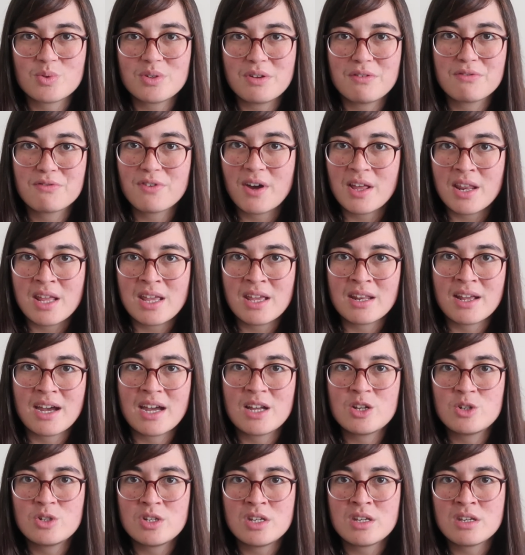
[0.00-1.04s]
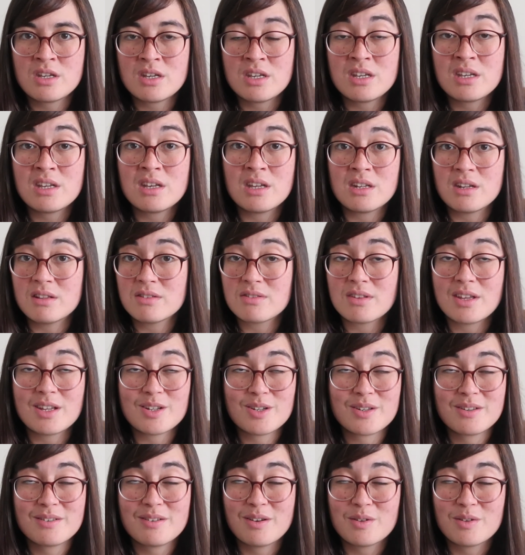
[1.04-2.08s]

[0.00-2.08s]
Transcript: really funny and hygiene-y, and it's like